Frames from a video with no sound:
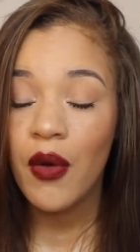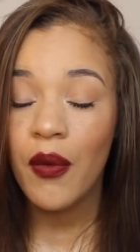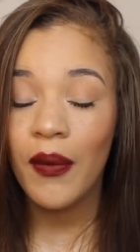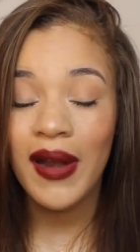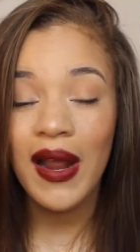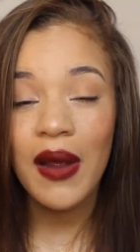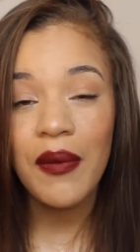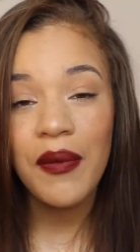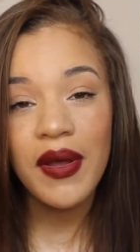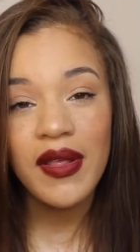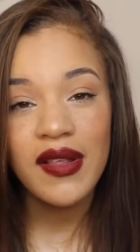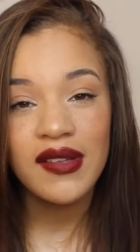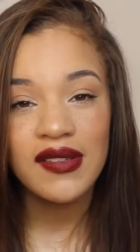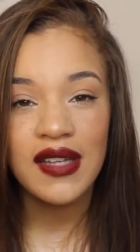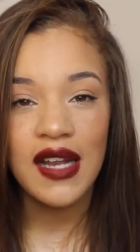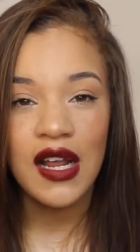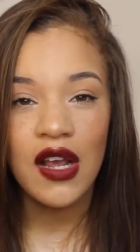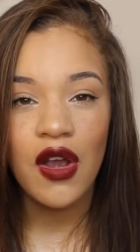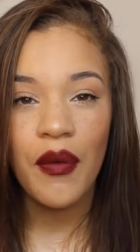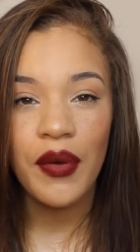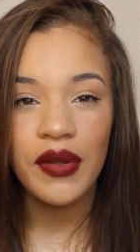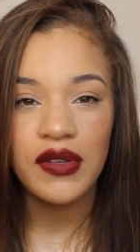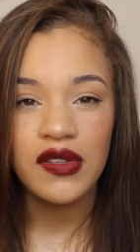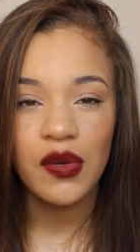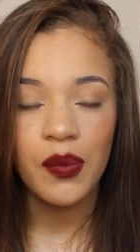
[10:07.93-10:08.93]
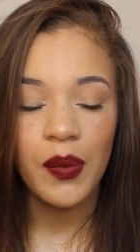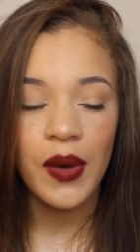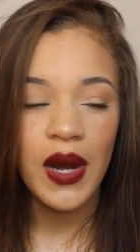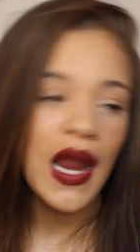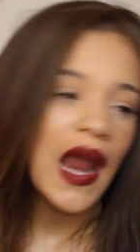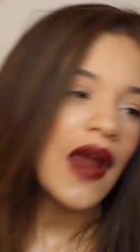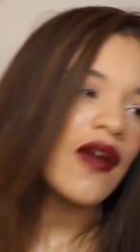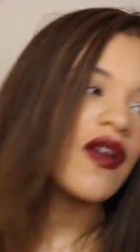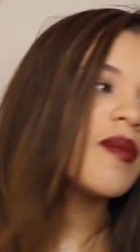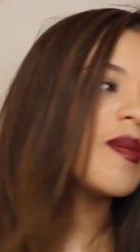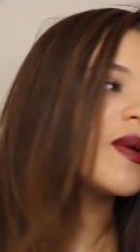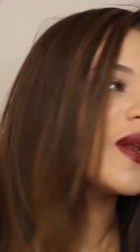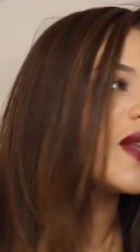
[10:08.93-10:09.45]
When I wear this and I go into
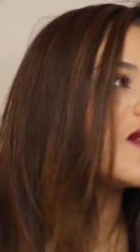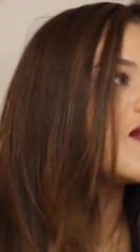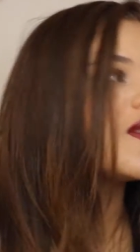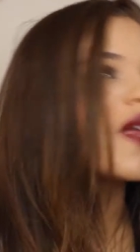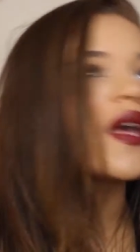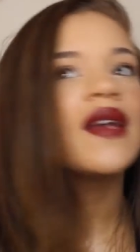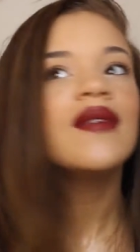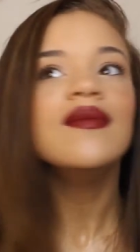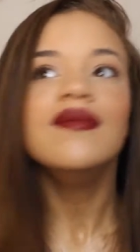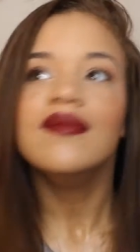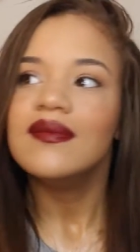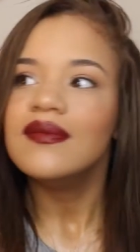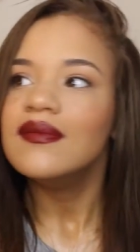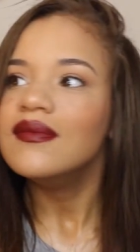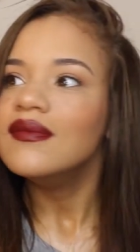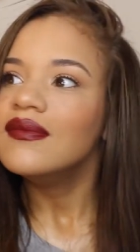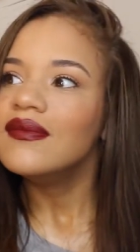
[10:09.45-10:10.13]
work, everybody's like,